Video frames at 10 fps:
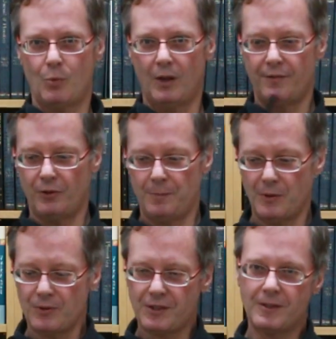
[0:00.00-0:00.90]
wand for
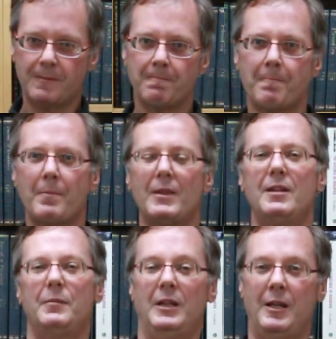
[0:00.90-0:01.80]
hypnosis,
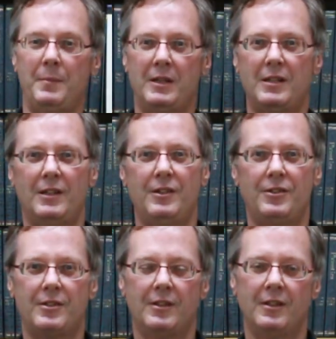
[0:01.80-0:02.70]
and
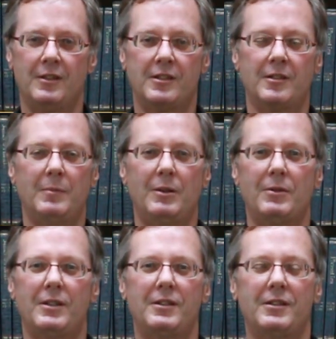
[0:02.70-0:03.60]
hypnotize somebody
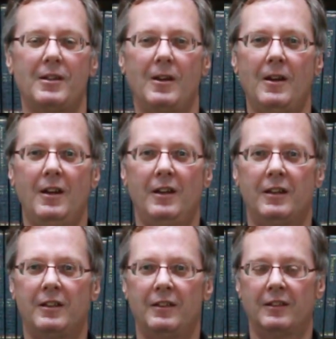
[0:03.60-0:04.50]
with this.
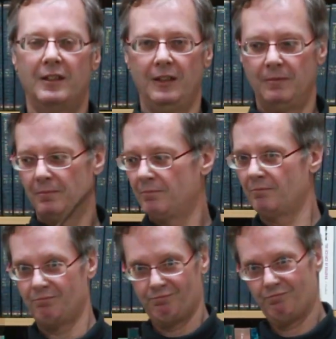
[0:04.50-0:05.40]
Okay,
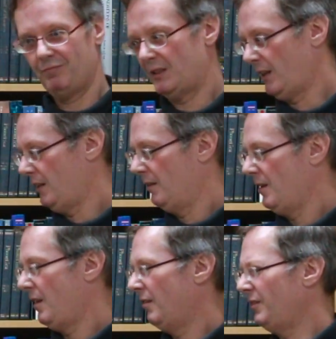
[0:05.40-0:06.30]
say,
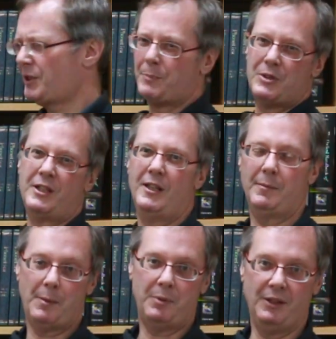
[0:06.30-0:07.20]
let's pretend
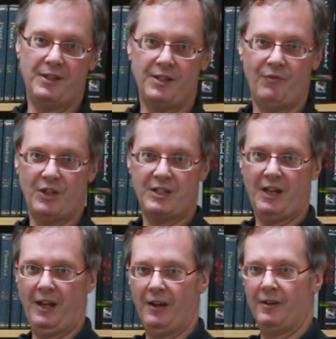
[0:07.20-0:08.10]
I'm a police
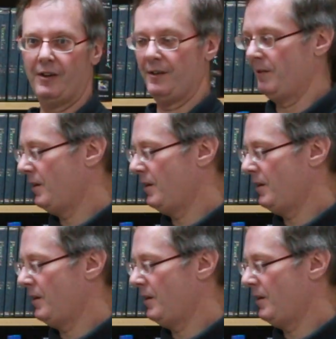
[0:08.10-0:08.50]
investigator, and